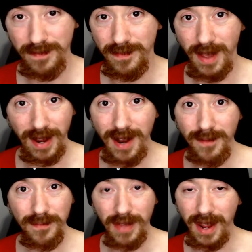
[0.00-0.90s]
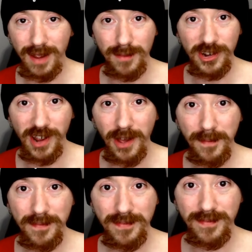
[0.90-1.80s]
again, thank you,
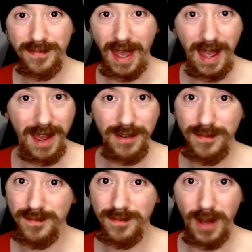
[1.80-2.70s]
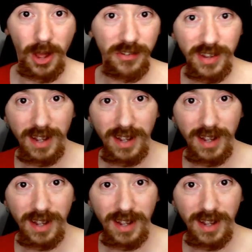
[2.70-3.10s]
Michelle, and I'll see you